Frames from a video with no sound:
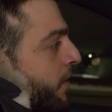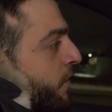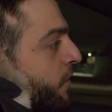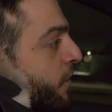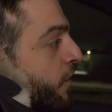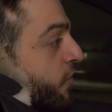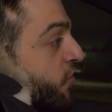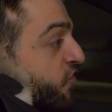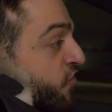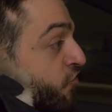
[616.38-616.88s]

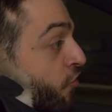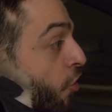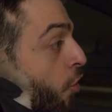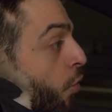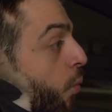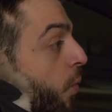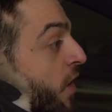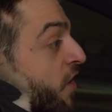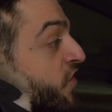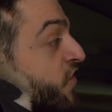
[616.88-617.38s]
the snow
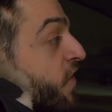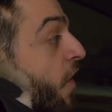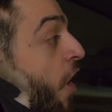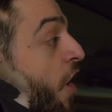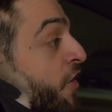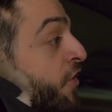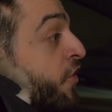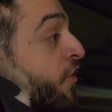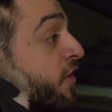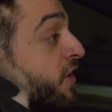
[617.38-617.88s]
was
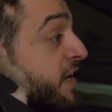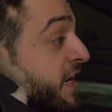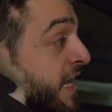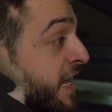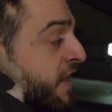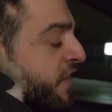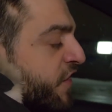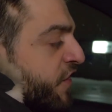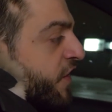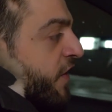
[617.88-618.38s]

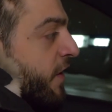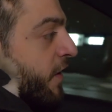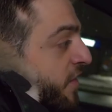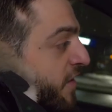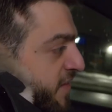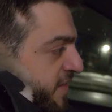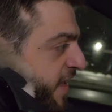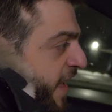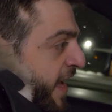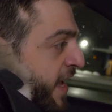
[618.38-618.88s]
underneath
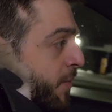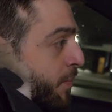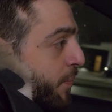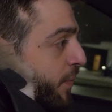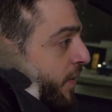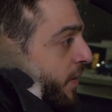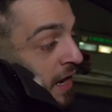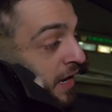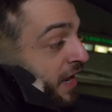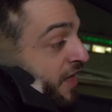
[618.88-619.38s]
the tape.
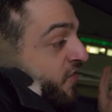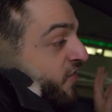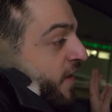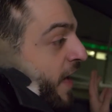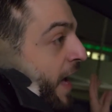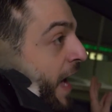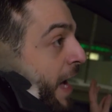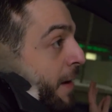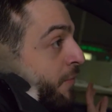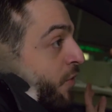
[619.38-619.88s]
Unless,
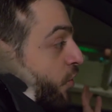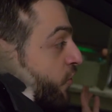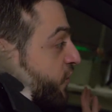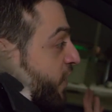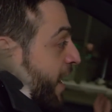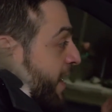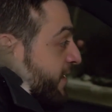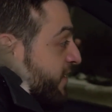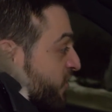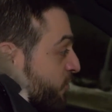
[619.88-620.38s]
I'm no
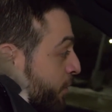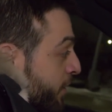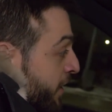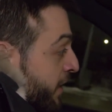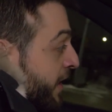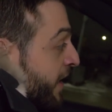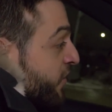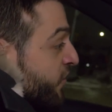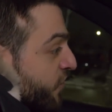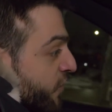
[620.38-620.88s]
scientist, but
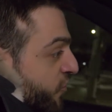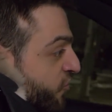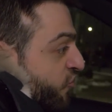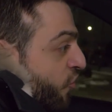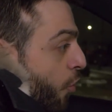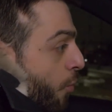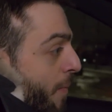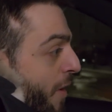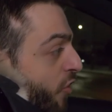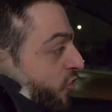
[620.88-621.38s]
unless the
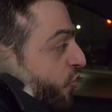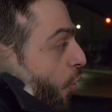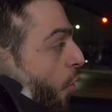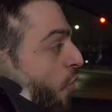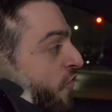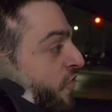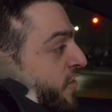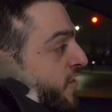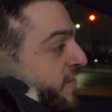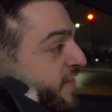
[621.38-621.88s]
snow melts
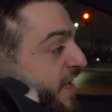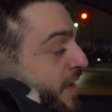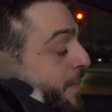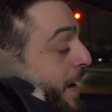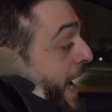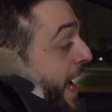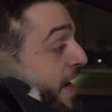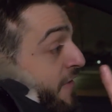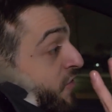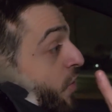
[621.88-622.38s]
over the tape,
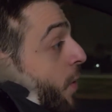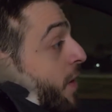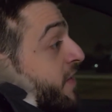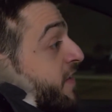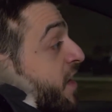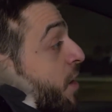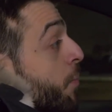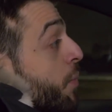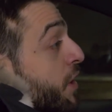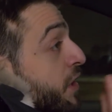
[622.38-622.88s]
I have no
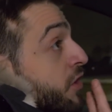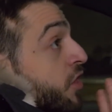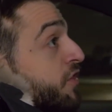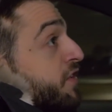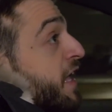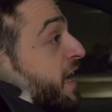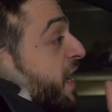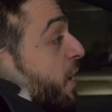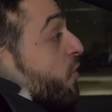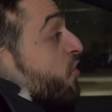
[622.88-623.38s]
idea, but it
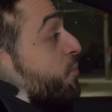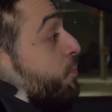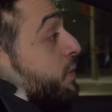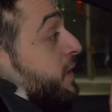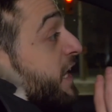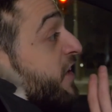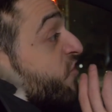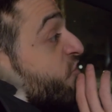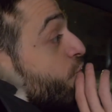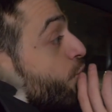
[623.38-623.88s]
looked like it was
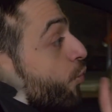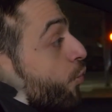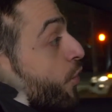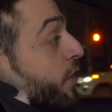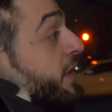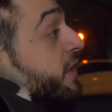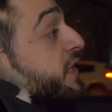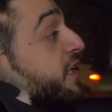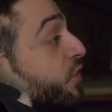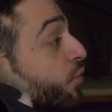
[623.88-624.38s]
placed
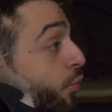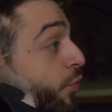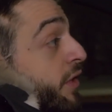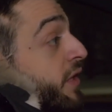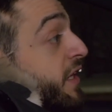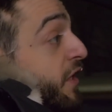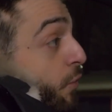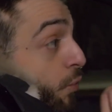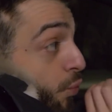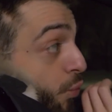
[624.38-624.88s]
really,
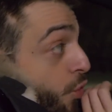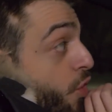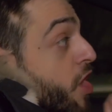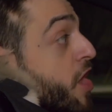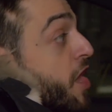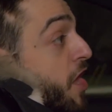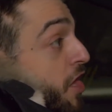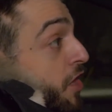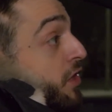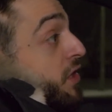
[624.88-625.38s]
really,
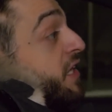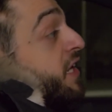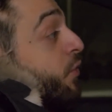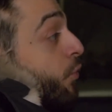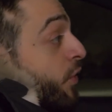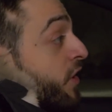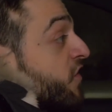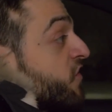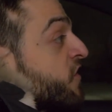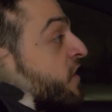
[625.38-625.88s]
really
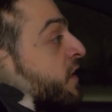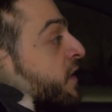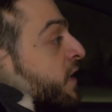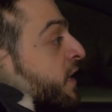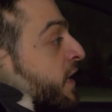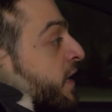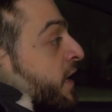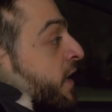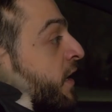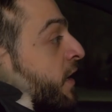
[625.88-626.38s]

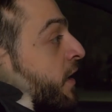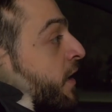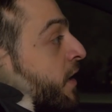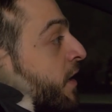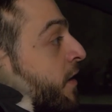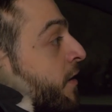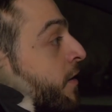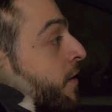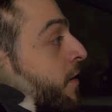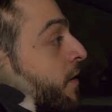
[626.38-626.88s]
recently,
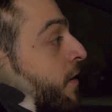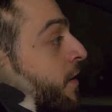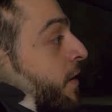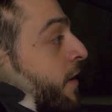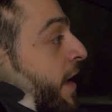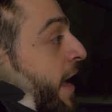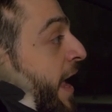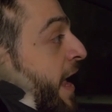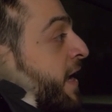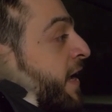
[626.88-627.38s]

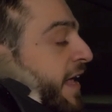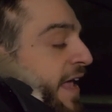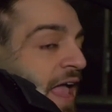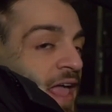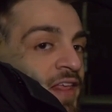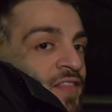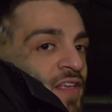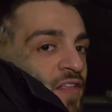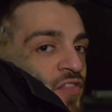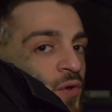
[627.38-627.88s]

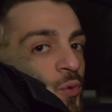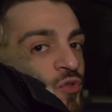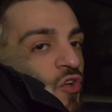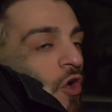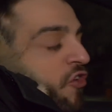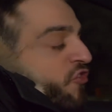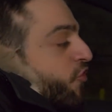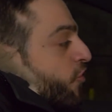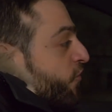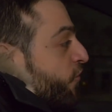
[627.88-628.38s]
indicating that there was
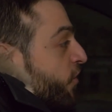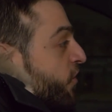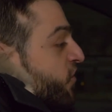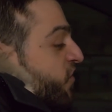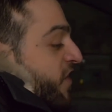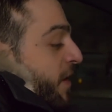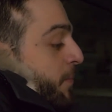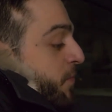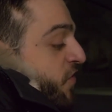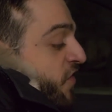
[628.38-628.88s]
also
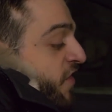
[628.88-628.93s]
footsteps